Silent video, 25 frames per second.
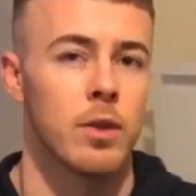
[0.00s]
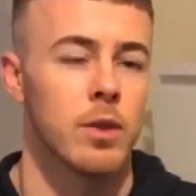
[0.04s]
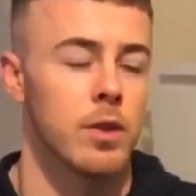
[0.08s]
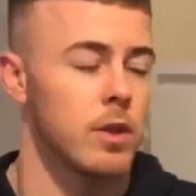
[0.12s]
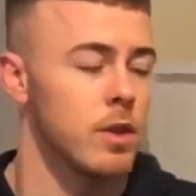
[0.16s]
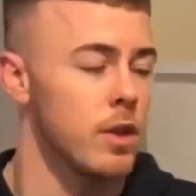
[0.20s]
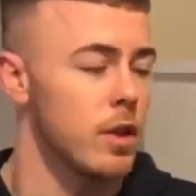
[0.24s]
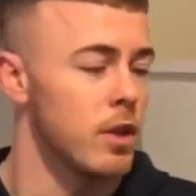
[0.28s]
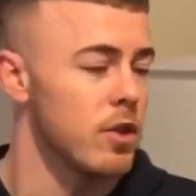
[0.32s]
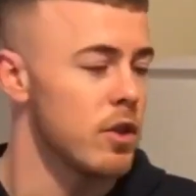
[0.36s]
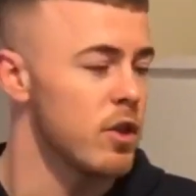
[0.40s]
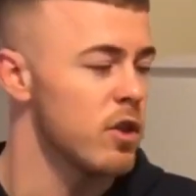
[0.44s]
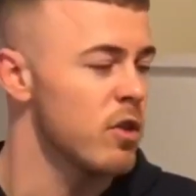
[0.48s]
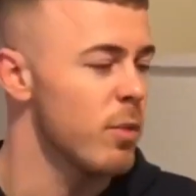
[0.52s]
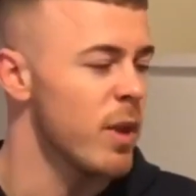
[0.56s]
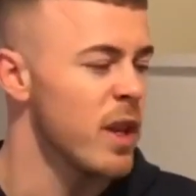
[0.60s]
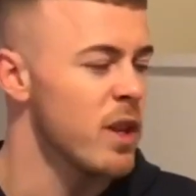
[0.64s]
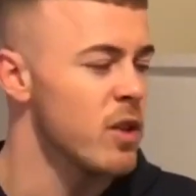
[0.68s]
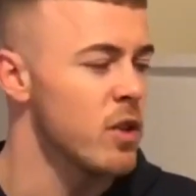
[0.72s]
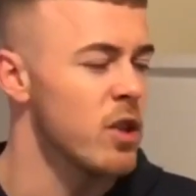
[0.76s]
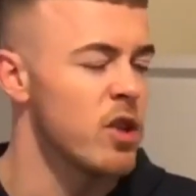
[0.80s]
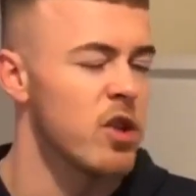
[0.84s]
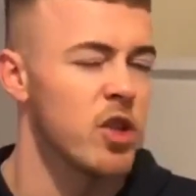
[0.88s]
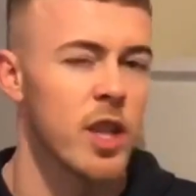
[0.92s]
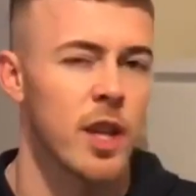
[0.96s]
So just make
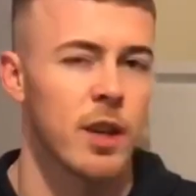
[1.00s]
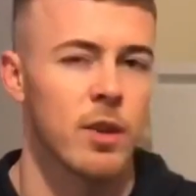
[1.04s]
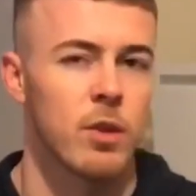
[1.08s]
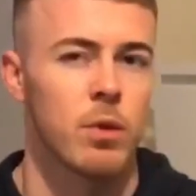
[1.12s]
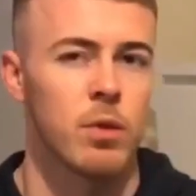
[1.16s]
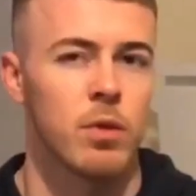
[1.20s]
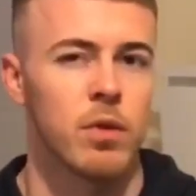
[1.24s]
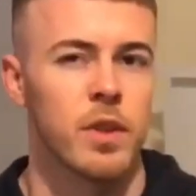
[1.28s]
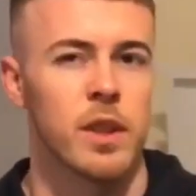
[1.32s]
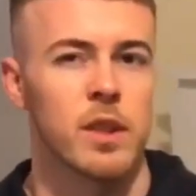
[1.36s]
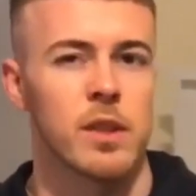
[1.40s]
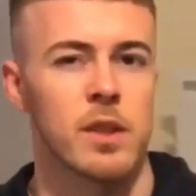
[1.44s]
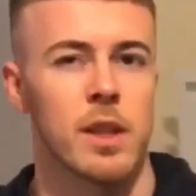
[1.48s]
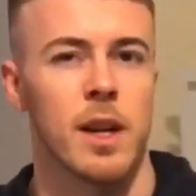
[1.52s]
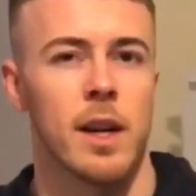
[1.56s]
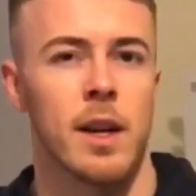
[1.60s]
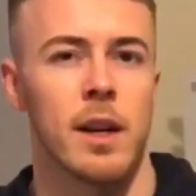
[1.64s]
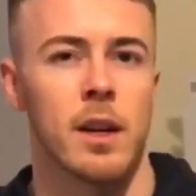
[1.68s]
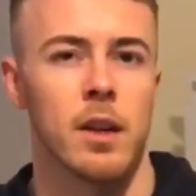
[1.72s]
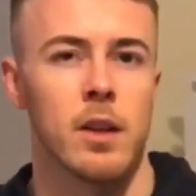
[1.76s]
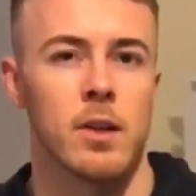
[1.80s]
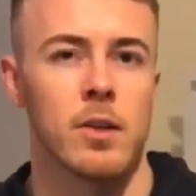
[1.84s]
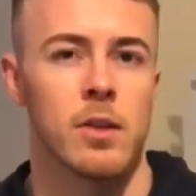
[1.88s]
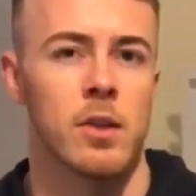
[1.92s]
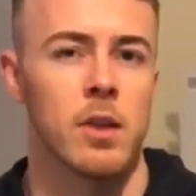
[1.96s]
sure you check all things like
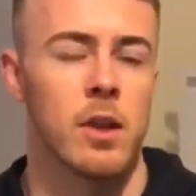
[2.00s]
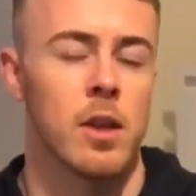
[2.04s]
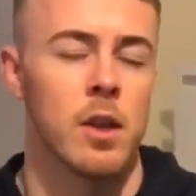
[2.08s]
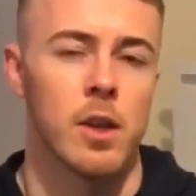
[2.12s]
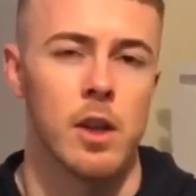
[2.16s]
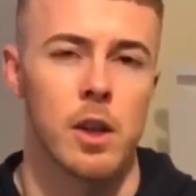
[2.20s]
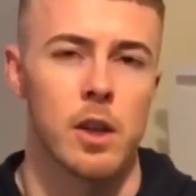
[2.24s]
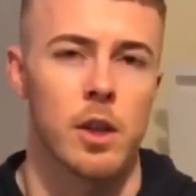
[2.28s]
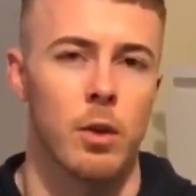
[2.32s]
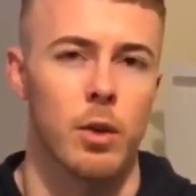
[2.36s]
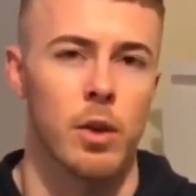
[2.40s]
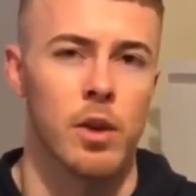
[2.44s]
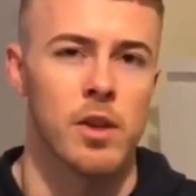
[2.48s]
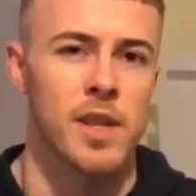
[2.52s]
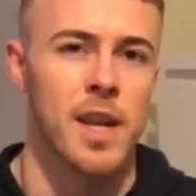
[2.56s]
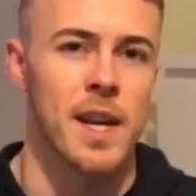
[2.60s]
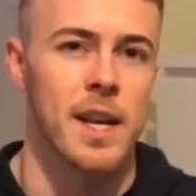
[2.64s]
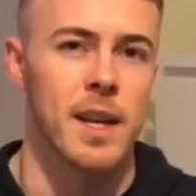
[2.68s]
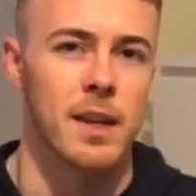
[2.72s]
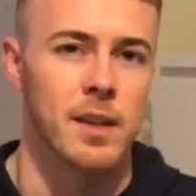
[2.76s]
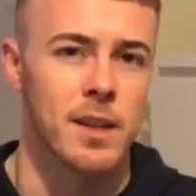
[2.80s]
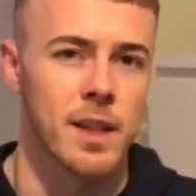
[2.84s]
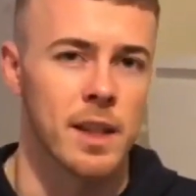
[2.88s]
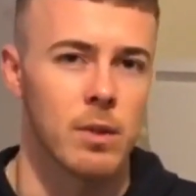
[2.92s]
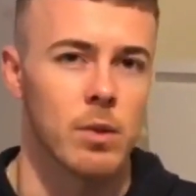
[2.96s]
that because you don't want to take
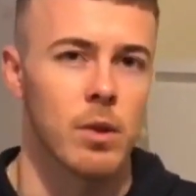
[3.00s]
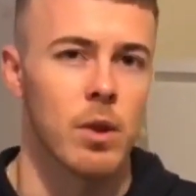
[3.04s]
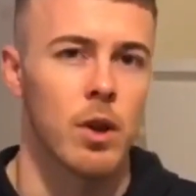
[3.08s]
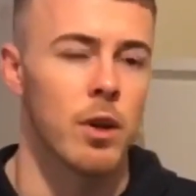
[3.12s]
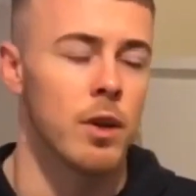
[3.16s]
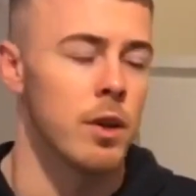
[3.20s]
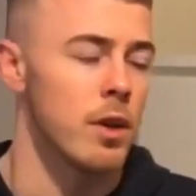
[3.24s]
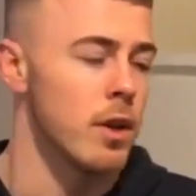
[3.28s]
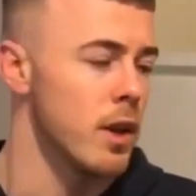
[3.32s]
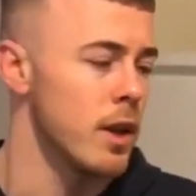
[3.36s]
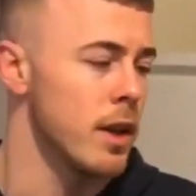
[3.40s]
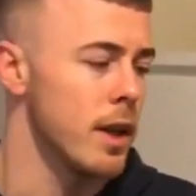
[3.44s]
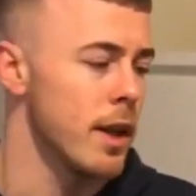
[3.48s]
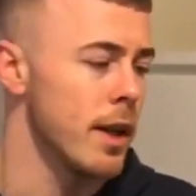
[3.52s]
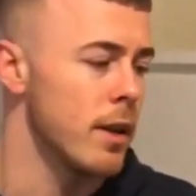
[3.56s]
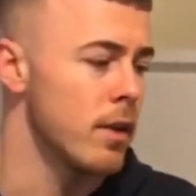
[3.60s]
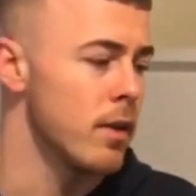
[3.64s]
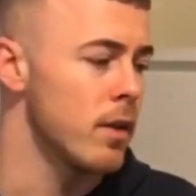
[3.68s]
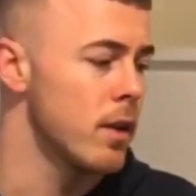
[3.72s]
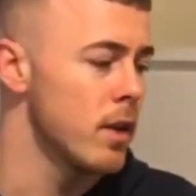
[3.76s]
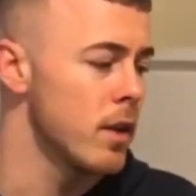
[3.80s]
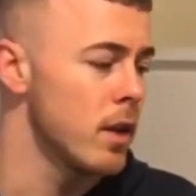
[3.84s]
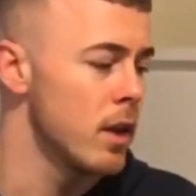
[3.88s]
a deal on and then